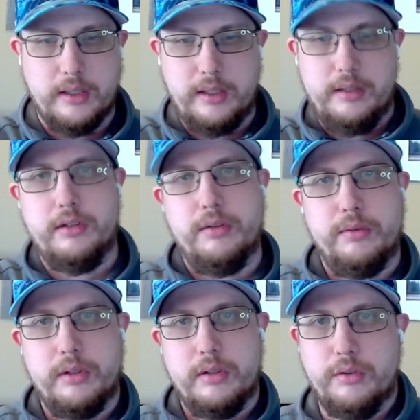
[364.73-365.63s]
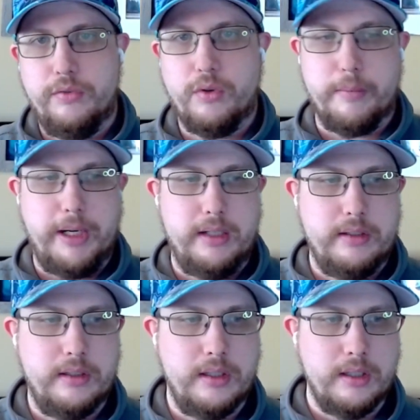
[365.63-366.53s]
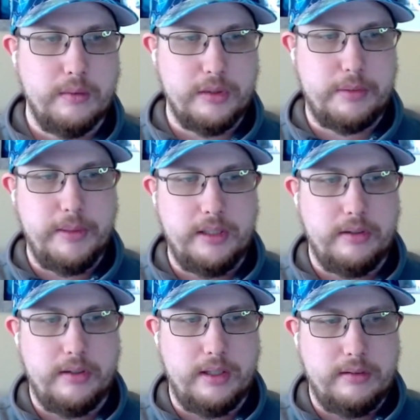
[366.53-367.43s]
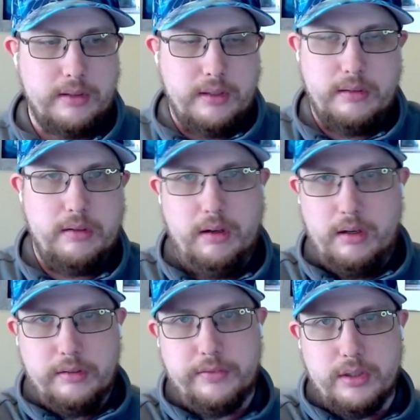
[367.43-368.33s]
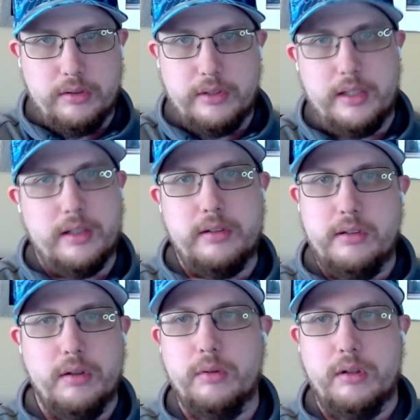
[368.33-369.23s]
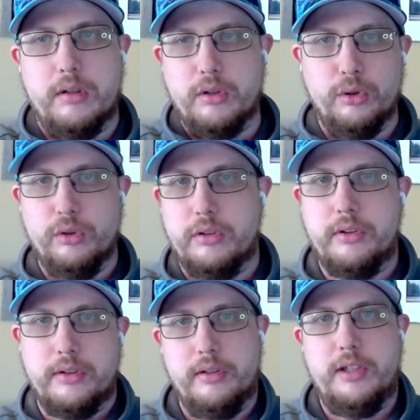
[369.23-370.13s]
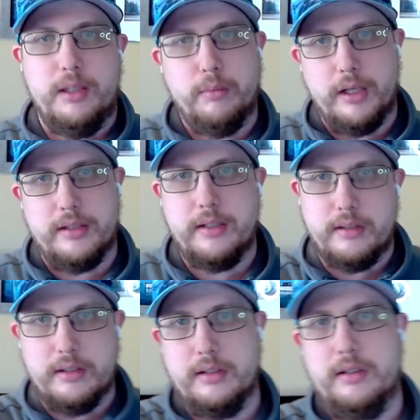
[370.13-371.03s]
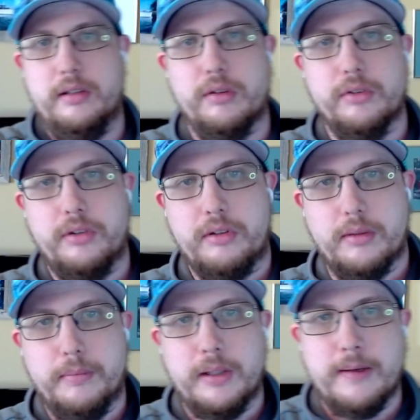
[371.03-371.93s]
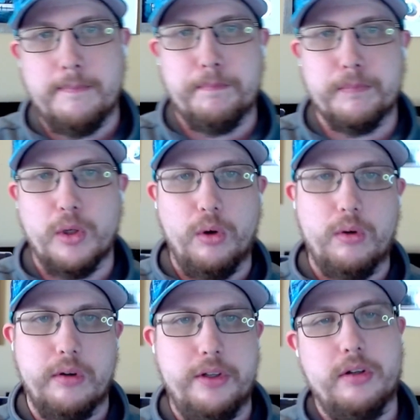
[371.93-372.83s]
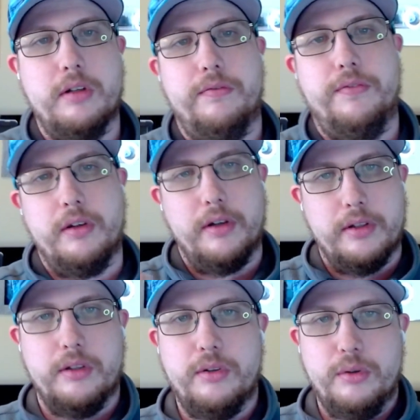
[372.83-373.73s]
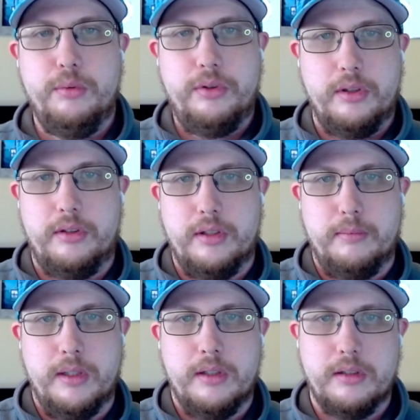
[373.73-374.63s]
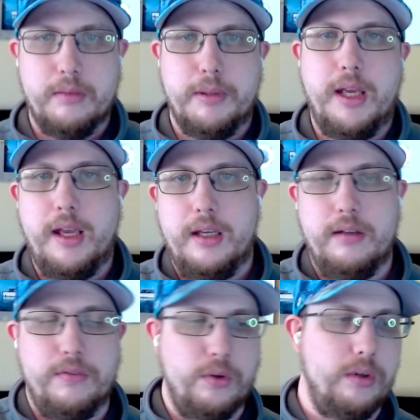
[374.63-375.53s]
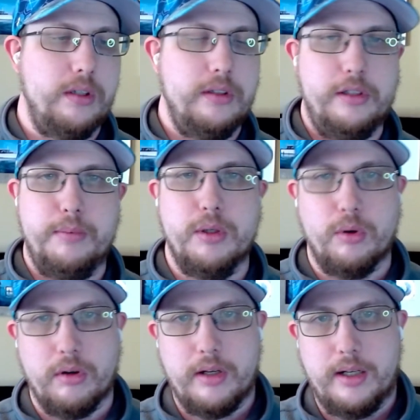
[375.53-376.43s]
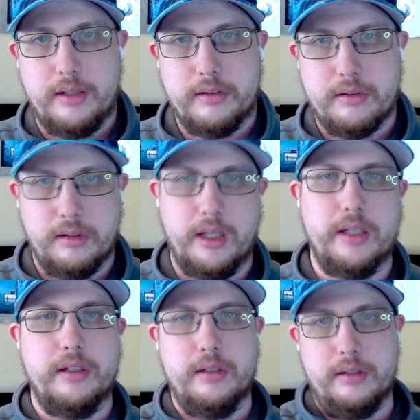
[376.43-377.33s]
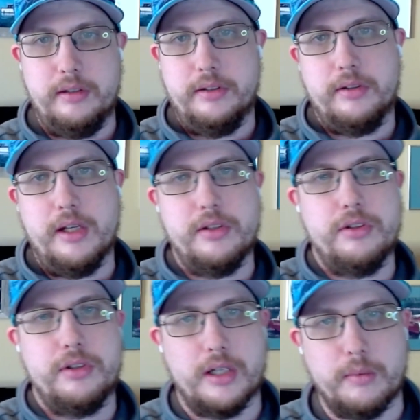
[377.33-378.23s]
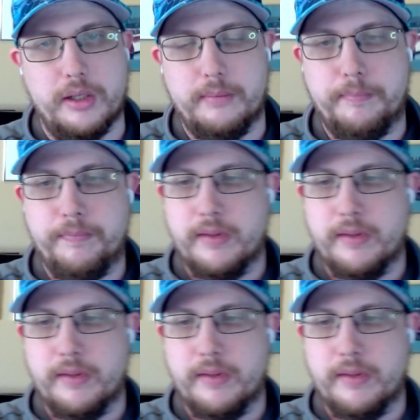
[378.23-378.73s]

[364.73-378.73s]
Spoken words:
into the new format, which means that all of the old data no longer looks the same way that it did in the old system, or you're configuring the new system to behave or at least be organized like, in this case, Cherwell,